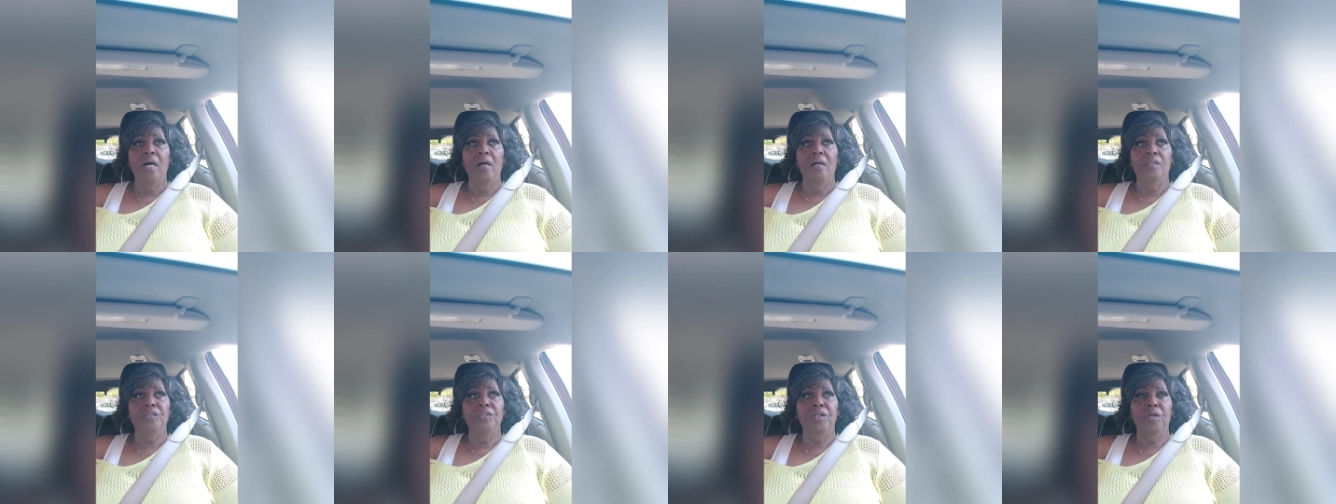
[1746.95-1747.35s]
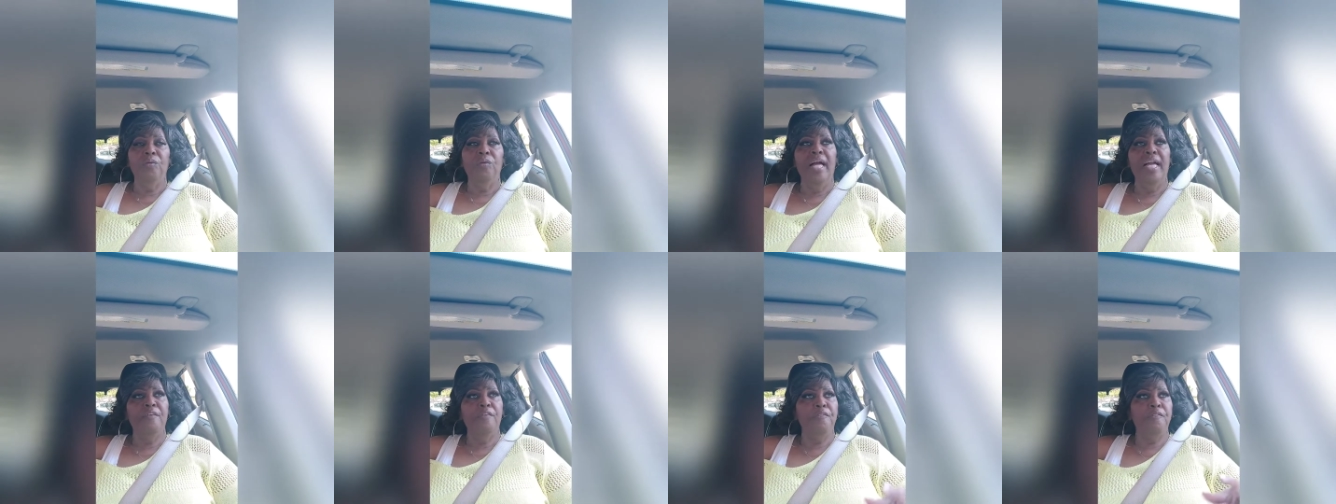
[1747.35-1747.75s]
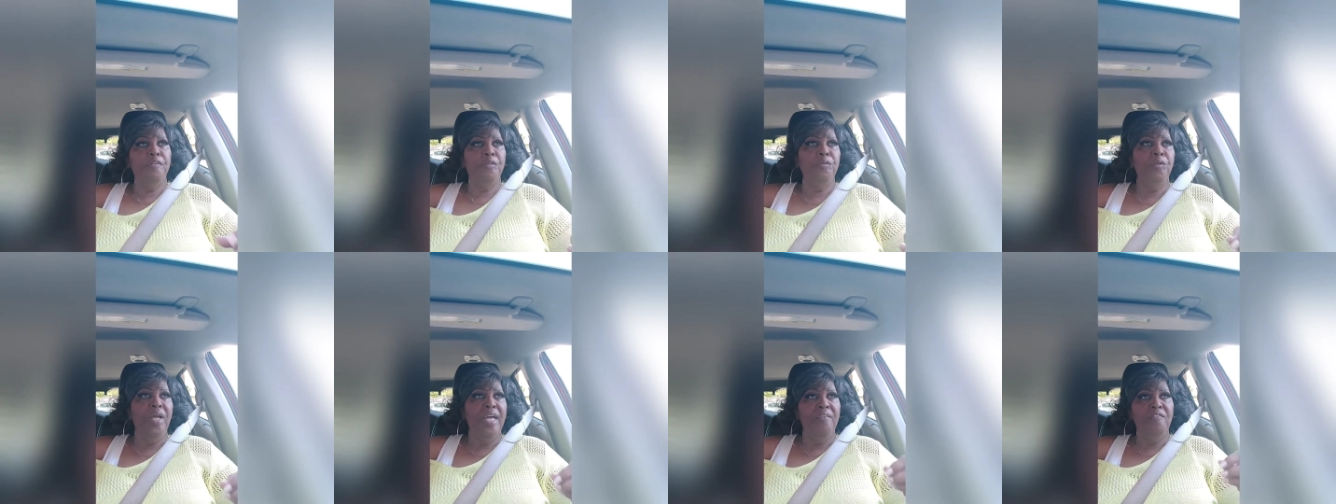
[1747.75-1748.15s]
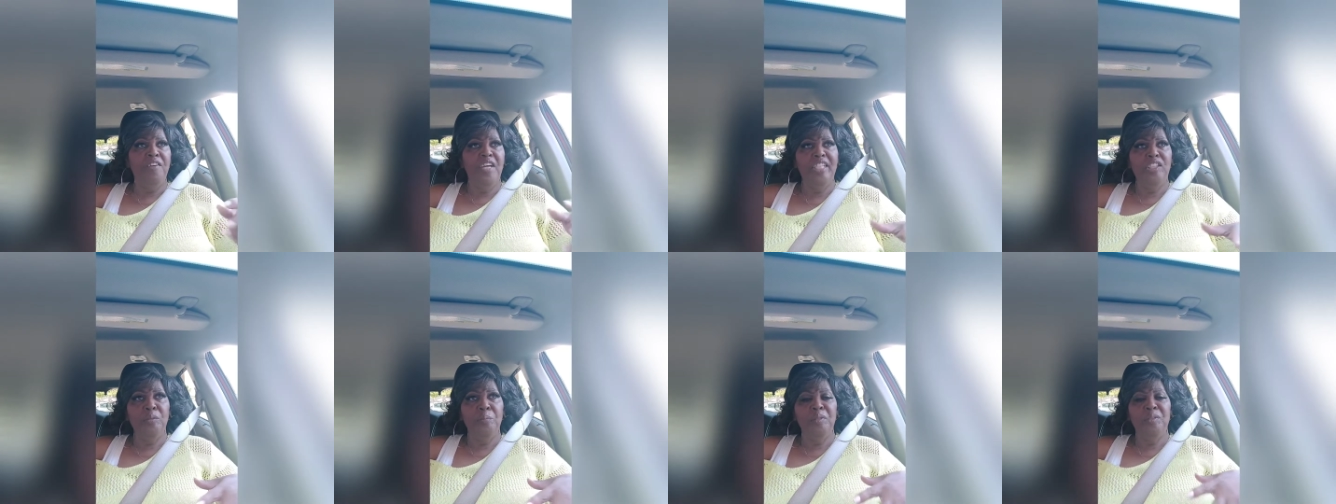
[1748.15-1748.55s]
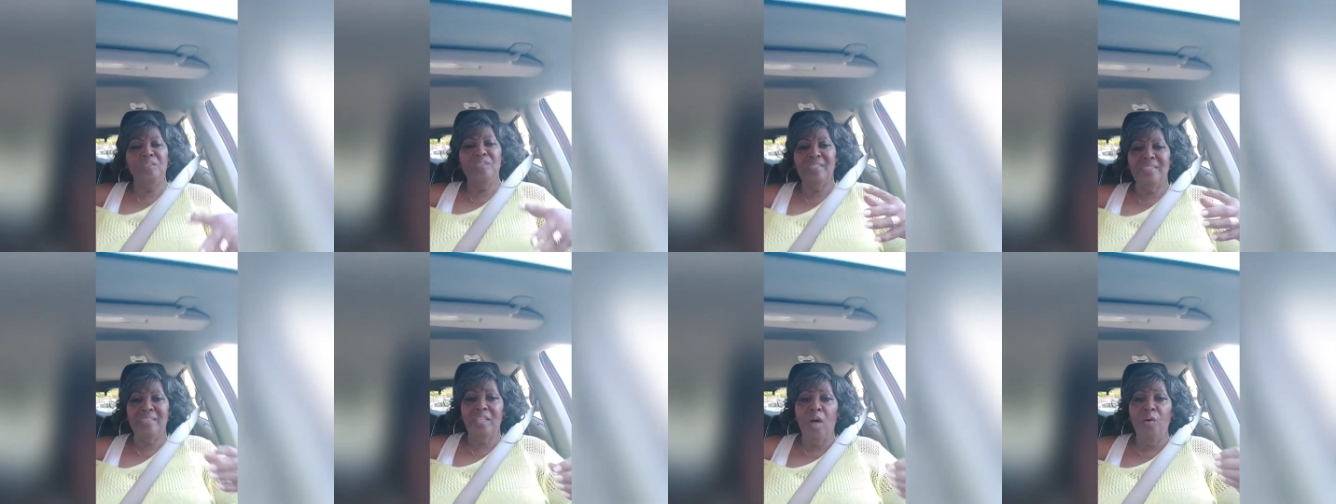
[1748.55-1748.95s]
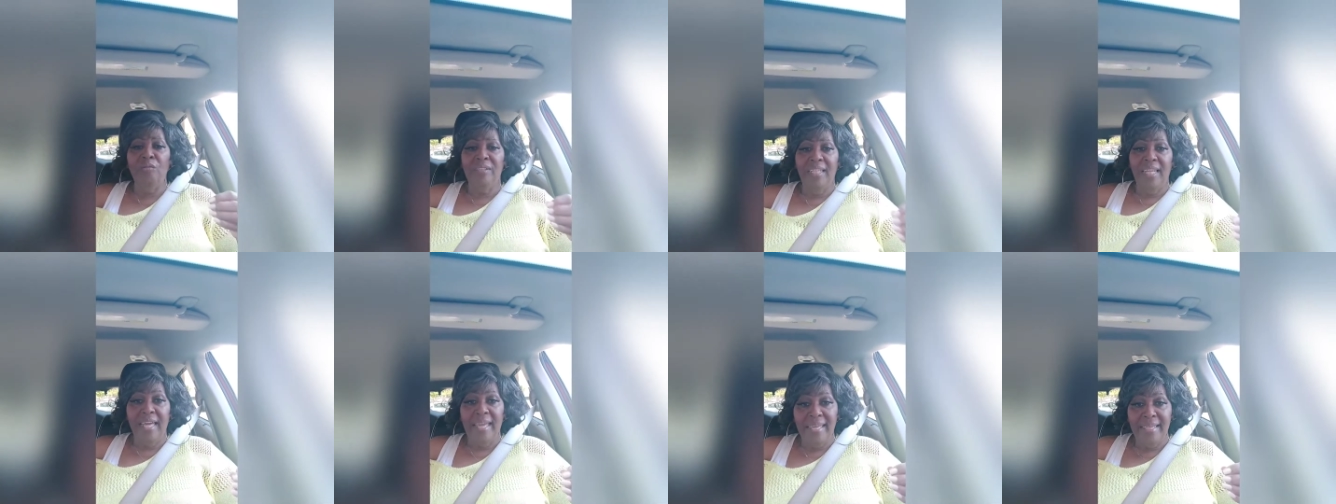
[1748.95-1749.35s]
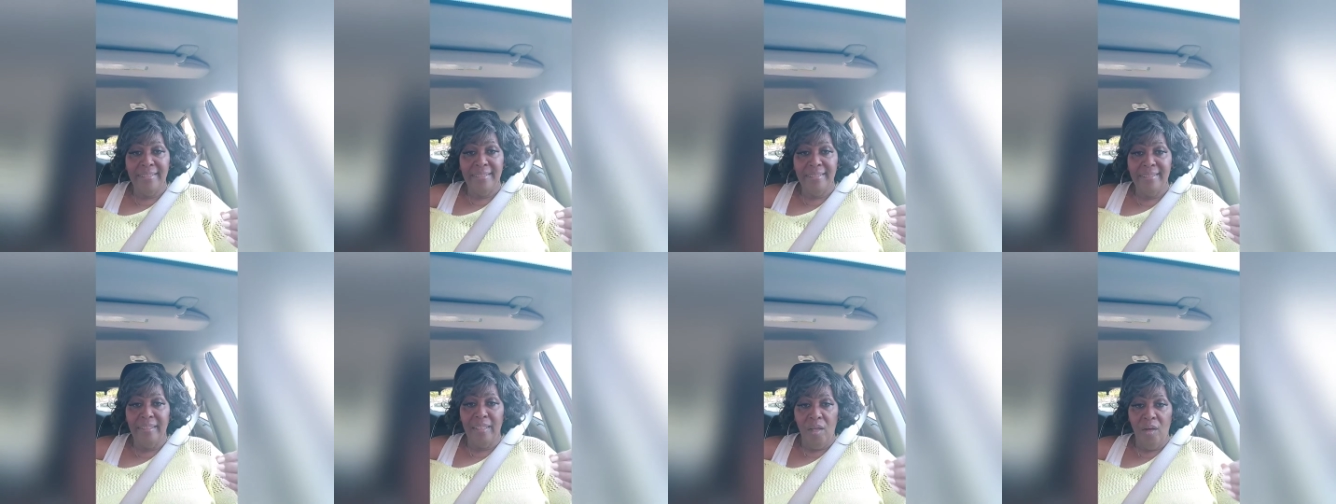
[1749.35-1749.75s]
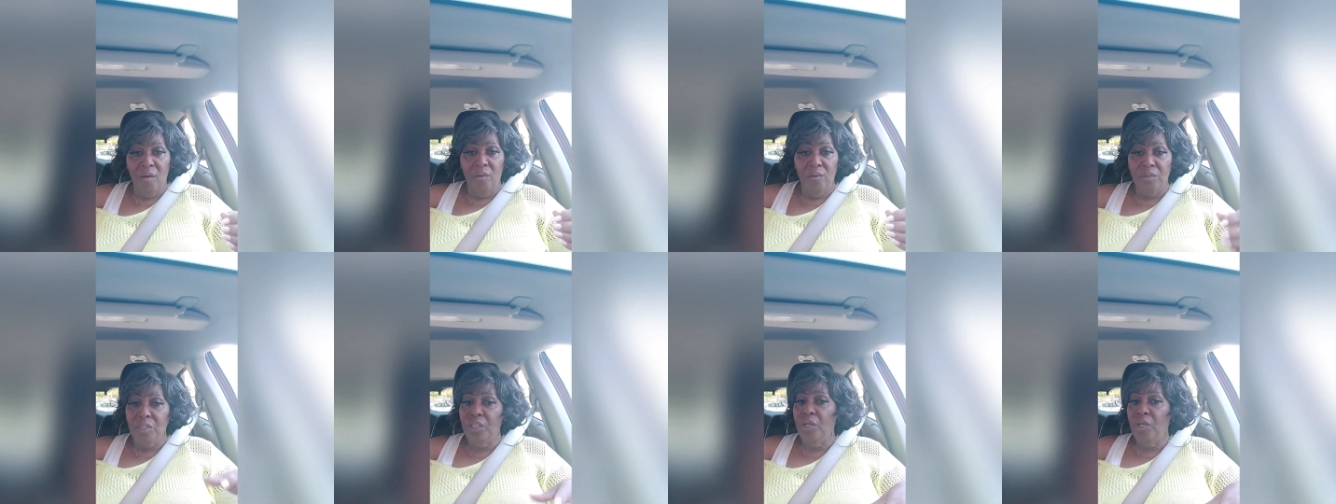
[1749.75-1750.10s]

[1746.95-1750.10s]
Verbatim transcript: You know, like fruit and vegetables don't last long.